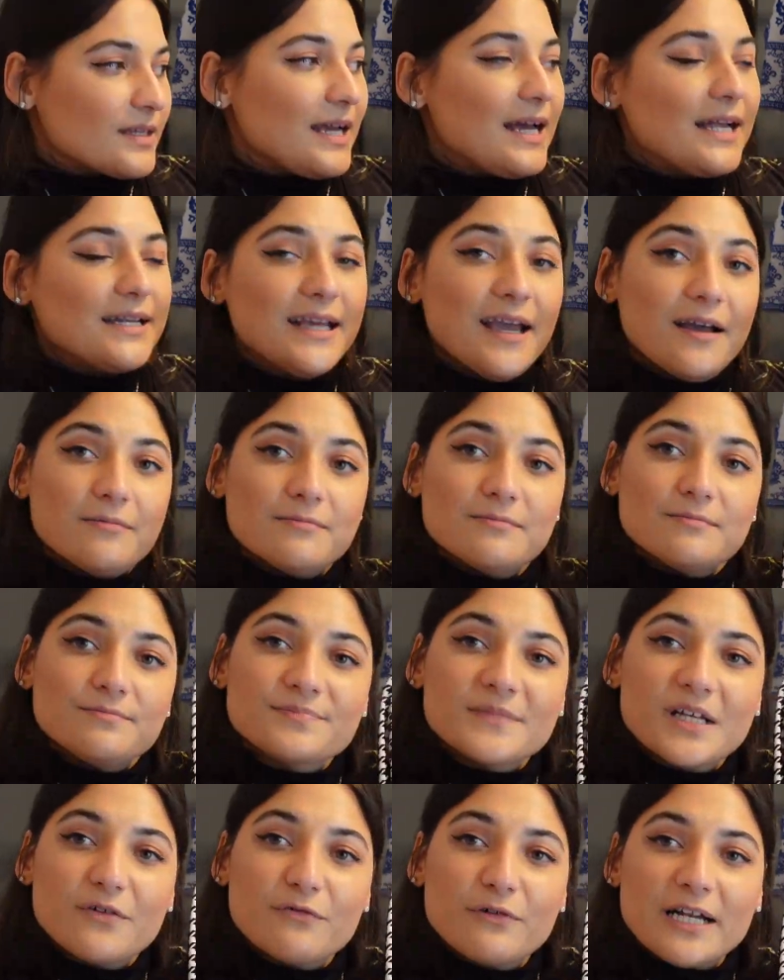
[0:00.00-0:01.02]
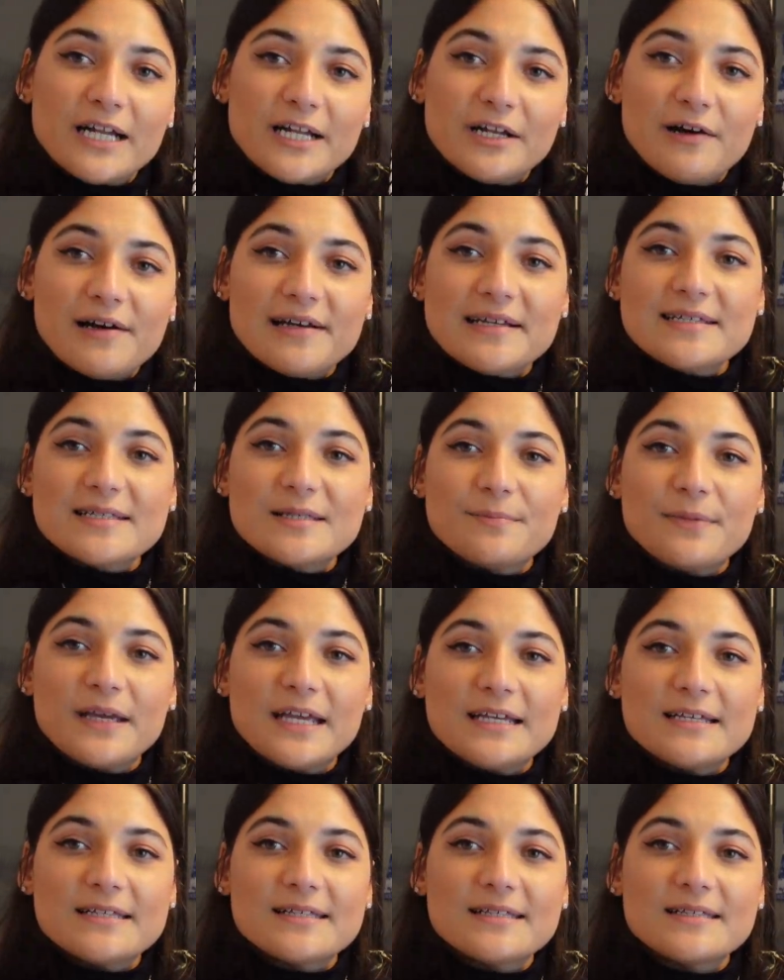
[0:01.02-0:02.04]
And yeah, a really nice
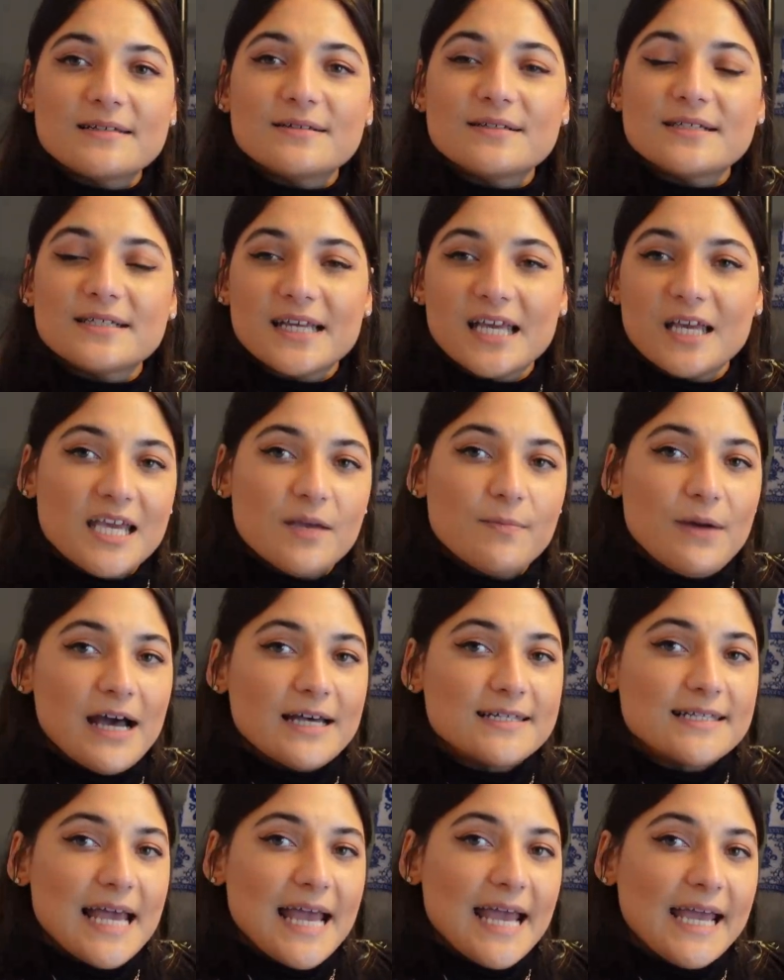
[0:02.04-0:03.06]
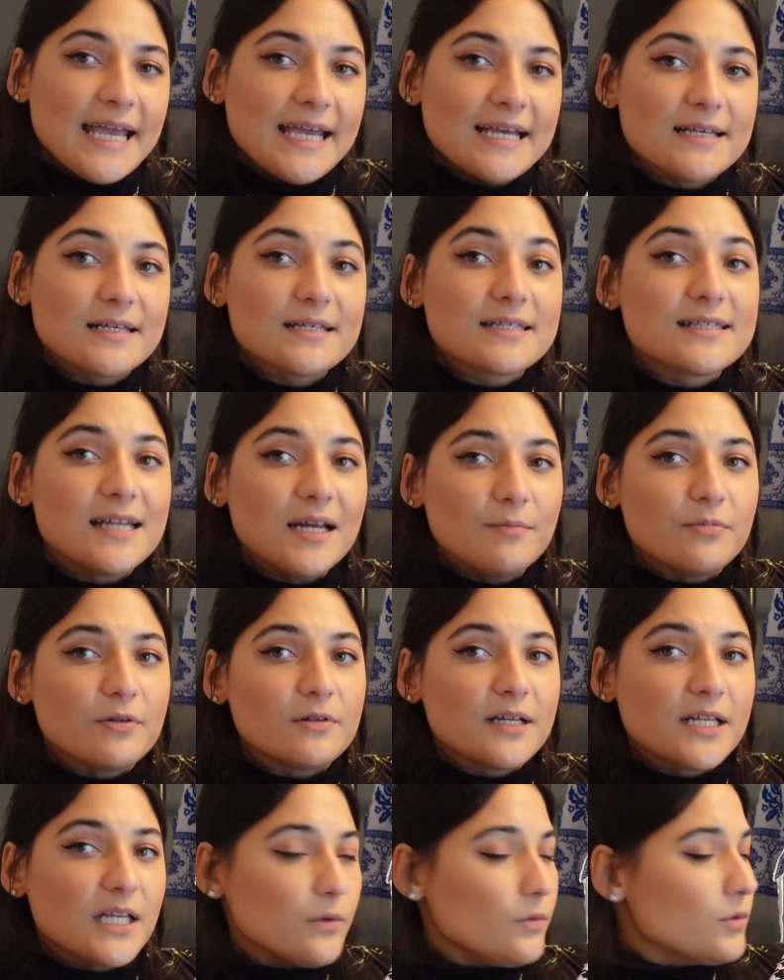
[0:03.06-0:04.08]
piece to keep as a staple
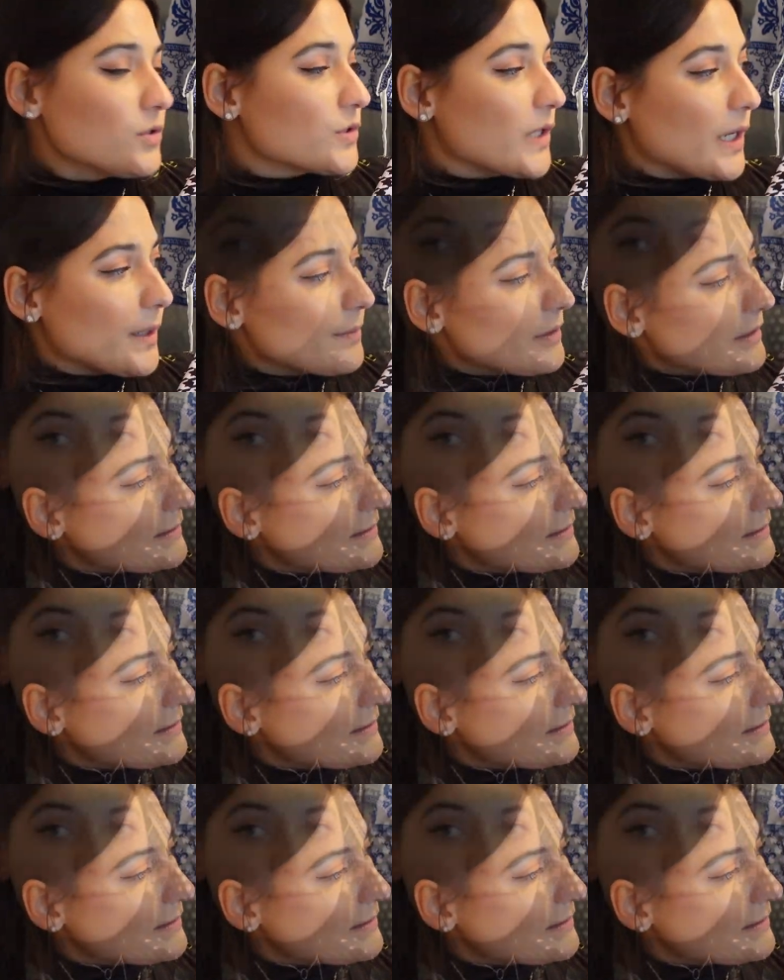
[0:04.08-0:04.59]
in your wardrobe.